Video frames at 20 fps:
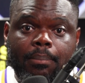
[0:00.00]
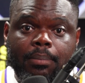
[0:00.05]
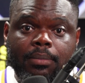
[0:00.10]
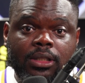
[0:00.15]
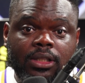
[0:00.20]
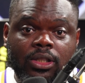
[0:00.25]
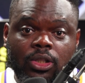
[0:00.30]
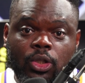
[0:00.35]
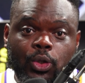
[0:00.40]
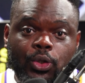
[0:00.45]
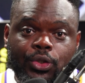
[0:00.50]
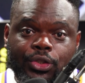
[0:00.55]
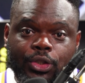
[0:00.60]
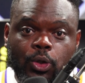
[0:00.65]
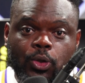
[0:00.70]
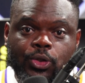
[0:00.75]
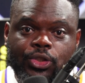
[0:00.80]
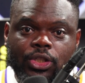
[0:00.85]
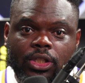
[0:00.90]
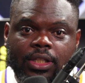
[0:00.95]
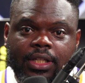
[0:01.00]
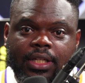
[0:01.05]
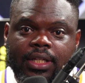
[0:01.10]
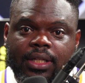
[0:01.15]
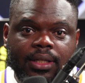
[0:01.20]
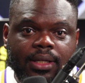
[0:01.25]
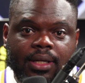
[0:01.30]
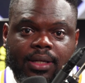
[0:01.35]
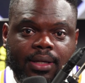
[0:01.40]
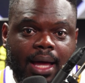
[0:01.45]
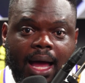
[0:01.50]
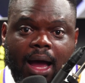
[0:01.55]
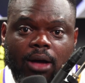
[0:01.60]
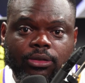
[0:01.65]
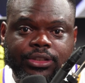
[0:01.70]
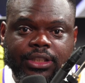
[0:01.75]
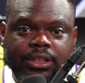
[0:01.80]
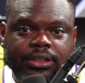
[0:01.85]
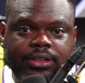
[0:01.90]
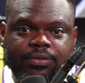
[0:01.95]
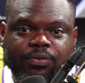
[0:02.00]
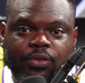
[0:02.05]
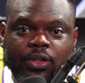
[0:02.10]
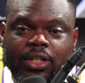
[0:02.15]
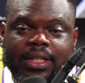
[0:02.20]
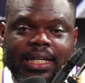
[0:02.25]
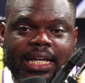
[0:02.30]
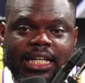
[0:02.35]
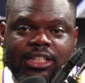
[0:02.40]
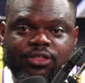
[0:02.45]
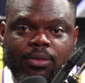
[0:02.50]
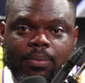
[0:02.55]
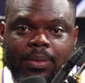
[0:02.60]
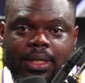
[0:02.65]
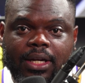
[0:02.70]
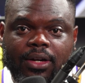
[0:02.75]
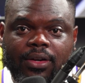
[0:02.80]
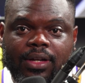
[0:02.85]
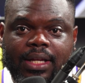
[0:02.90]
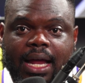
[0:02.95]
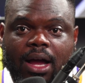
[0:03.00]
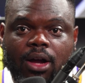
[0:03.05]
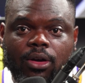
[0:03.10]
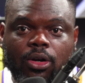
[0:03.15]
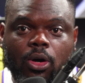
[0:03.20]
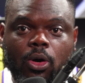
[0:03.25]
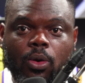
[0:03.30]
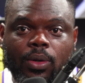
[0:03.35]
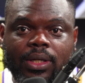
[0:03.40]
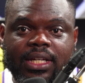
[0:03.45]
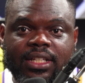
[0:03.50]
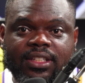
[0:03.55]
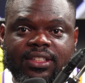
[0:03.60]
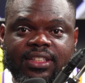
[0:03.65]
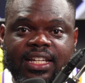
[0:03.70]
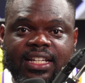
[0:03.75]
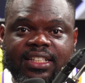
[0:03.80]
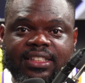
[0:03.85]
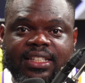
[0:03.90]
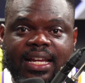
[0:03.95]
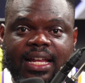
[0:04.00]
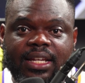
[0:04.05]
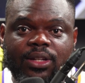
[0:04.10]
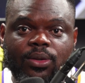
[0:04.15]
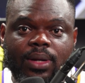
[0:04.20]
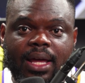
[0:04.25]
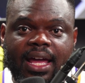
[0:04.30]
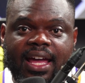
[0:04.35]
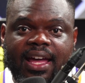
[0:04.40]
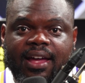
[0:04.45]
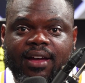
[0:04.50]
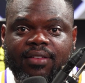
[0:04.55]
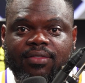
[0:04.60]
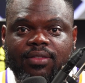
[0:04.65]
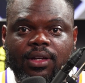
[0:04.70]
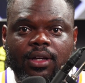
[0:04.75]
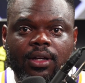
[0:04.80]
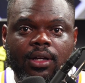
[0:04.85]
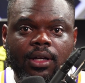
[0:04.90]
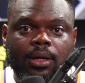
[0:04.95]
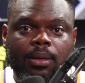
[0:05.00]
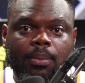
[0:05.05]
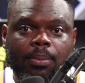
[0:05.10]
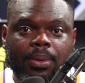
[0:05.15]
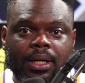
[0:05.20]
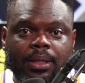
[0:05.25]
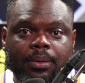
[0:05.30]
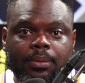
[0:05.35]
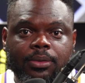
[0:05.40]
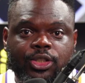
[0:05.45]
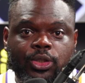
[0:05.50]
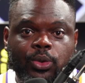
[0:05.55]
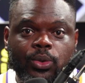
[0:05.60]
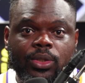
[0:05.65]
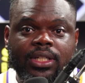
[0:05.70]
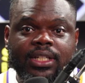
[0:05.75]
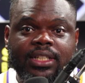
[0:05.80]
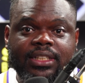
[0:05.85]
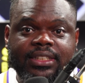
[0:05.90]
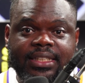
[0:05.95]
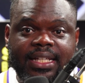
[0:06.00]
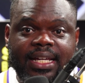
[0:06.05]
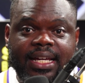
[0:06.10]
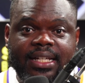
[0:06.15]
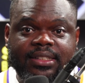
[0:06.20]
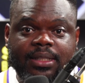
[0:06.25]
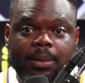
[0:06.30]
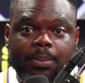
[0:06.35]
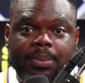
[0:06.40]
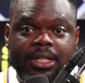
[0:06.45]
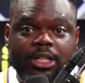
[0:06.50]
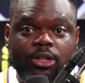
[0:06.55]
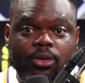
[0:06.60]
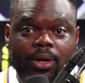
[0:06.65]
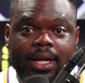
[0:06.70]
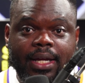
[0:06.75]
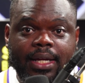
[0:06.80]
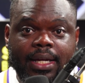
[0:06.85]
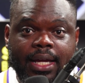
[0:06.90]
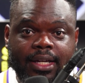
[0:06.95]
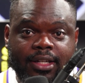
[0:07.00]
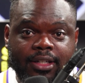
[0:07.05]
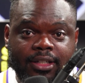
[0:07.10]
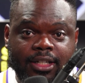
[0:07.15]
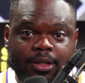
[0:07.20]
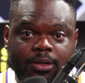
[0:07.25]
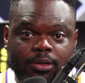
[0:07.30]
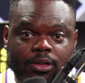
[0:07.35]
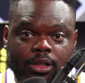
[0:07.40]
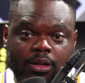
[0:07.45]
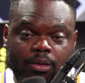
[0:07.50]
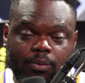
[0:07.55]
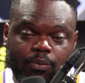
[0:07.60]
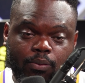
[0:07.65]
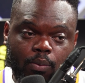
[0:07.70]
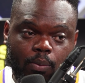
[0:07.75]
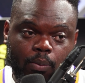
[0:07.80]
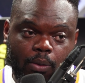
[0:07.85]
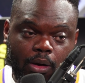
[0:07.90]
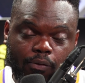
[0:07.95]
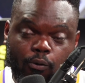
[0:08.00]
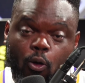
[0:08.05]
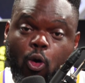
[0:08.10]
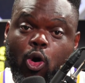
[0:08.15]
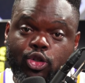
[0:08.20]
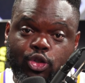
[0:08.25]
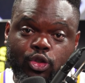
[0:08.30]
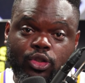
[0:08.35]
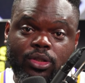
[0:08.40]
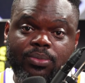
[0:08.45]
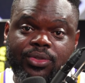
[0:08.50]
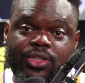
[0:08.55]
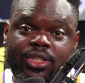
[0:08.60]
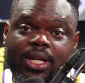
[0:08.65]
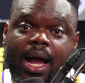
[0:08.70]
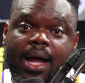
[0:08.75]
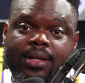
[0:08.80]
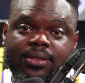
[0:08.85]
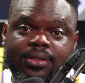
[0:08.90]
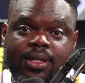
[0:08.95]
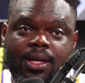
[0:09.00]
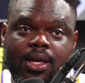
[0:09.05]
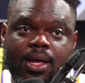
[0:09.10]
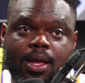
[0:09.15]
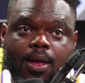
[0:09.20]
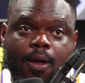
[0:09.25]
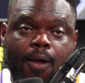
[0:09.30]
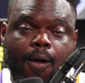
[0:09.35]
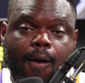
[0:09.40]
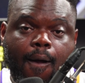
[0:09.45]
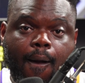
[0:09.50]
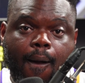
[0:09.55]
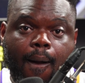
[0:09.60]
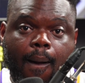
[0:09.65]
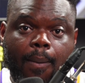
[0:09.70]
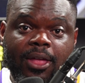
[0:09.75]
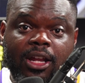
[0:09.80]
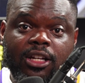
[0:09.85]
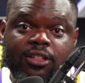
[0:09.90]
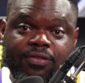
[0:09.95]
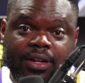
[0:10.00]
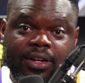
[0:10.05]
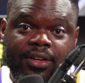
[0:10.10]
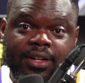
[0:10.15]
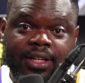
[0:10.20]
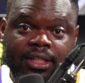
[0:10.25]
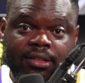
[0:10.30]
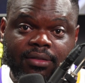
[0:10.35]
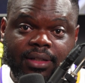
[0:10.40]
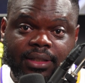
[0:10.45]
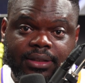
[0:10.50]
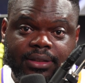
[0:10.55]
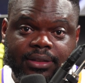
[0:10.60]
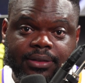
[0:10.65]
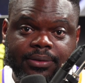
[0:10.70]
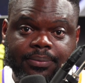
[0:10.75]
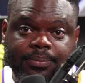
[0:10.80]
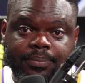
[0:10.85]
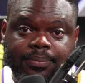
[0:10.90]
usually I'll just freelance from there and I'll go and get things that I don't have. But shooting in the stands can be great and could afford you some shots that is very interesting.